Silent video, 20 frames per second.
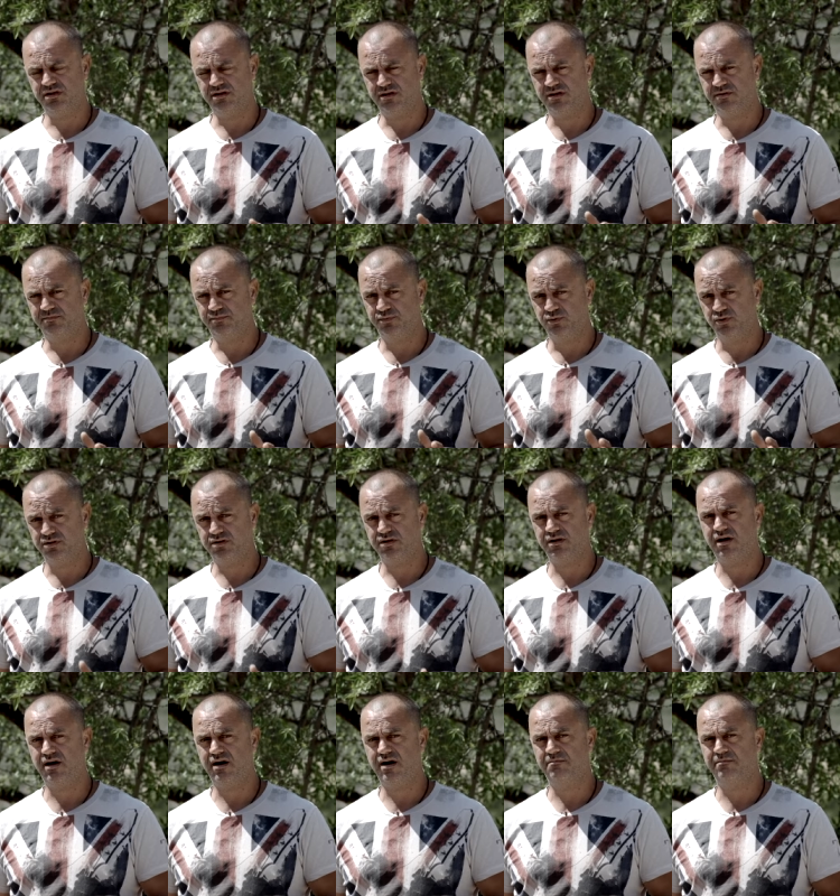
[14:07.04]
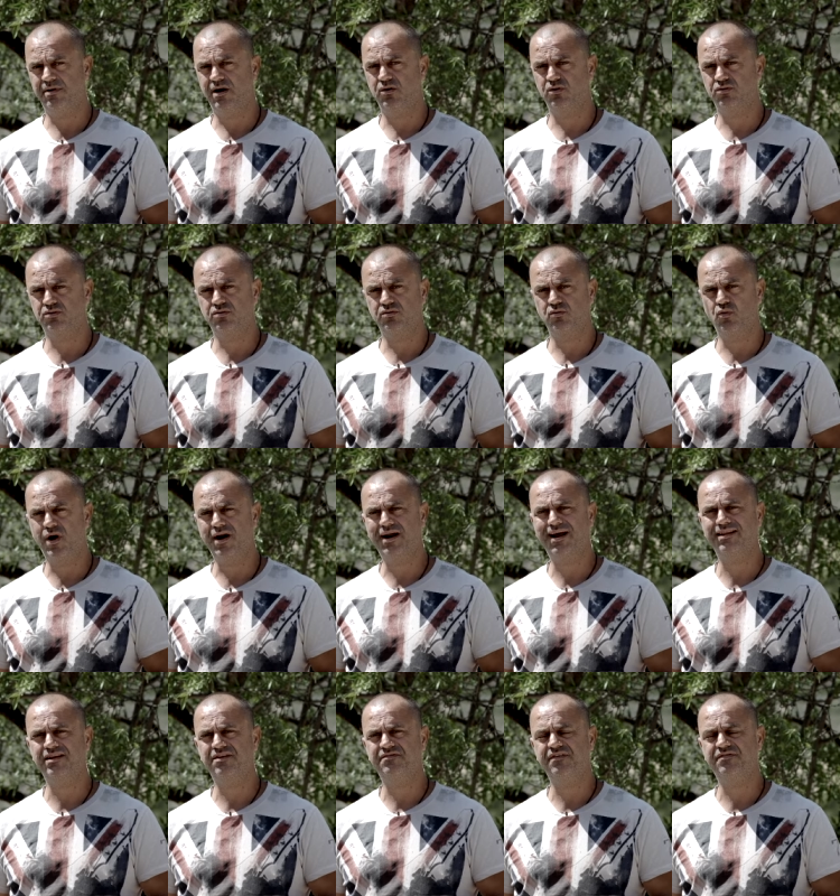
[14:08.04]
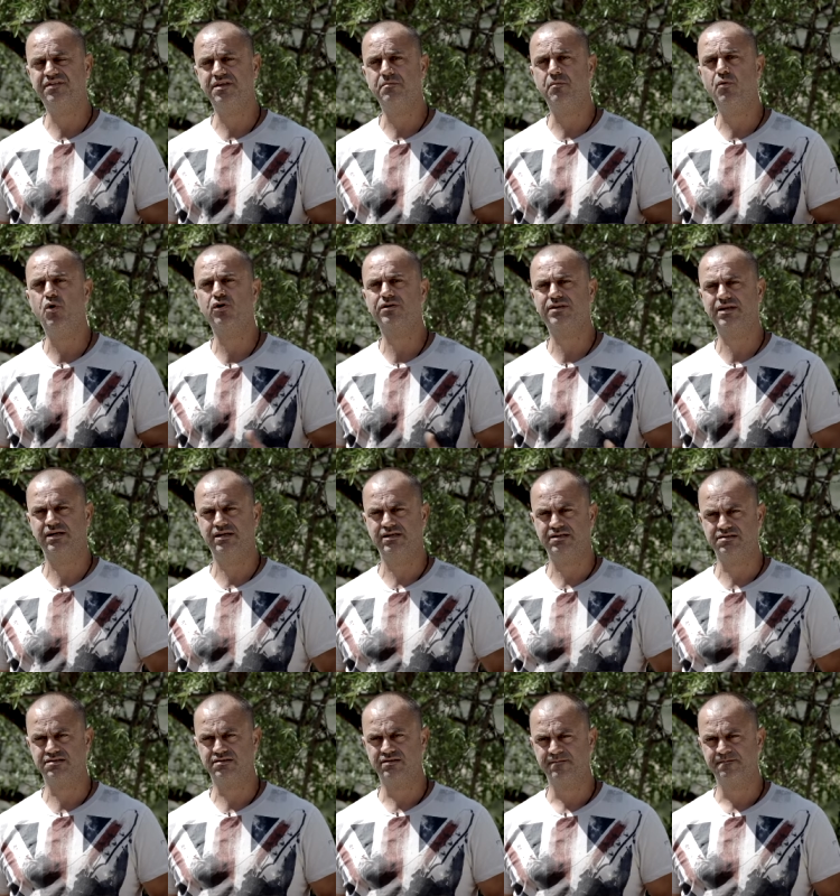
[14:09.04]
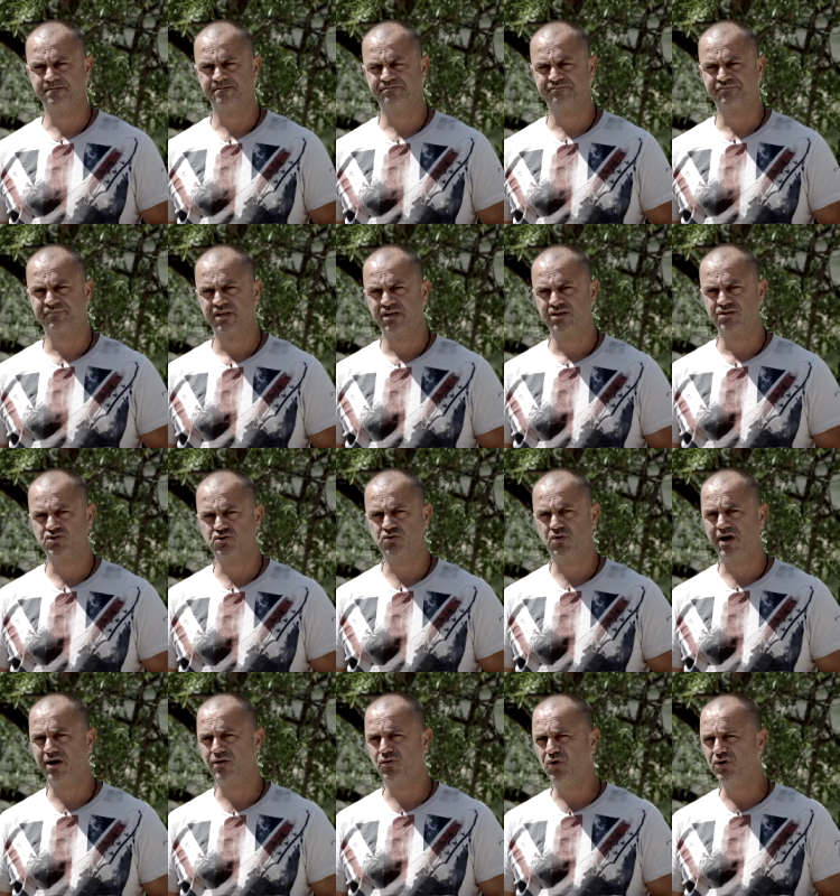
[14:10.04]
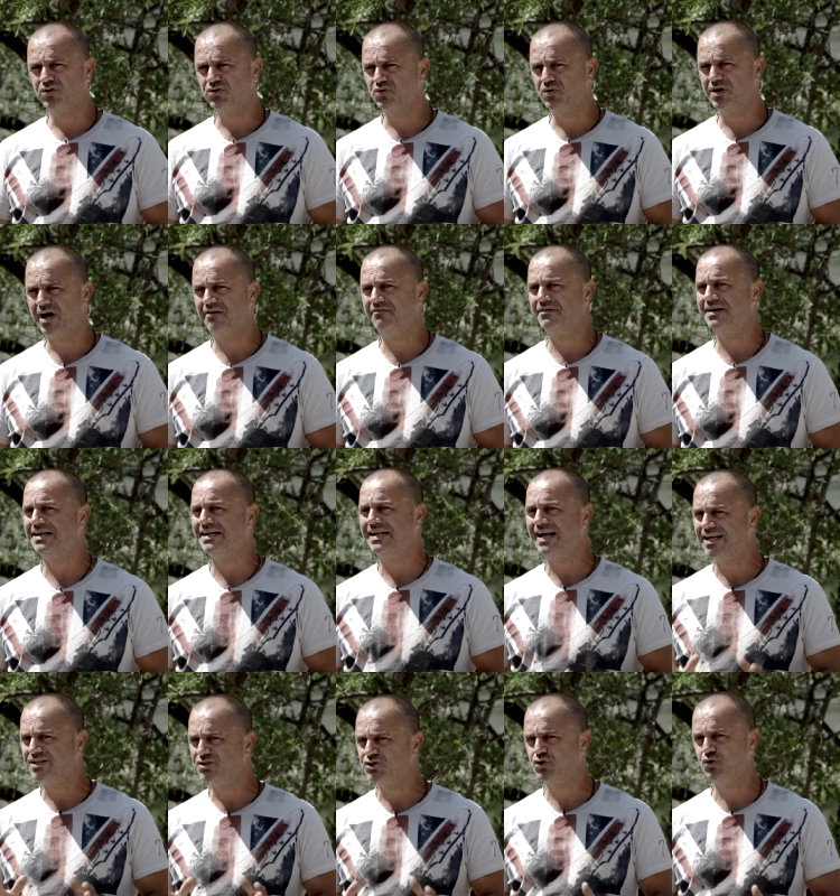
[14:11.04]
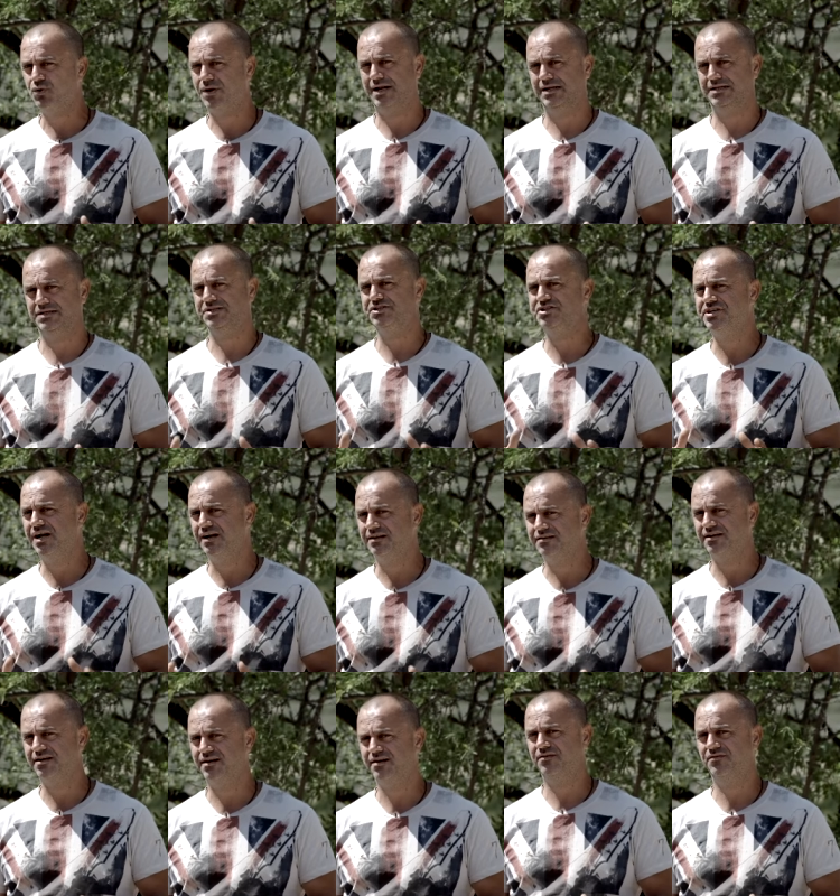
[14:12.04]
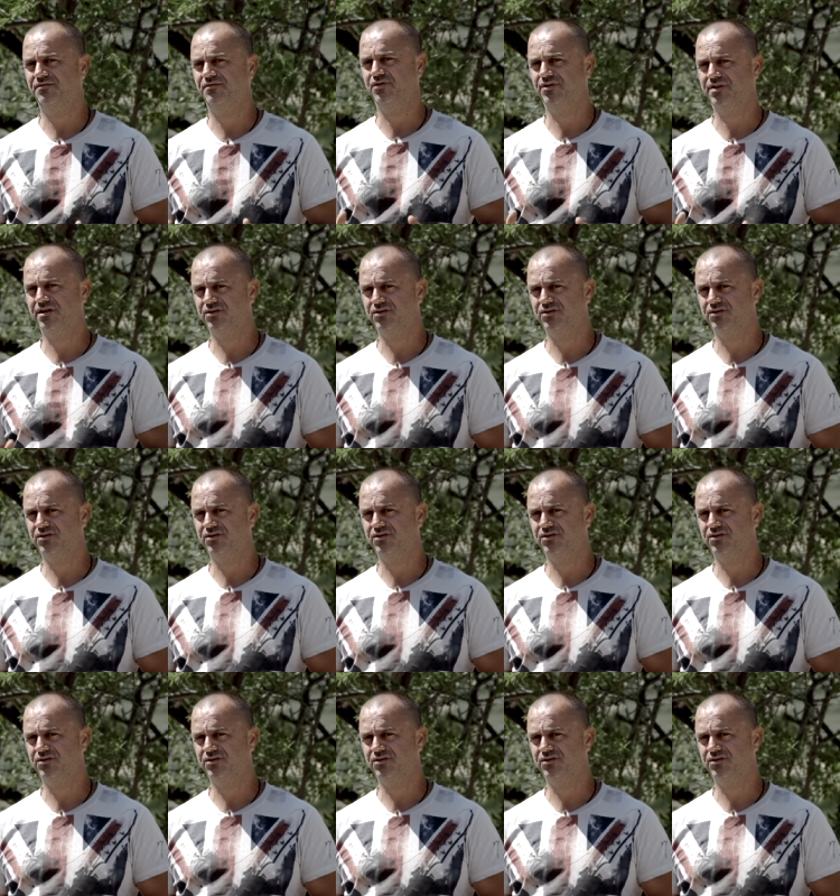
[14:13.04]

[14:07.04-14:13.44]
uh, put uh, about 150 more trees. So I want to have a natural shelter for the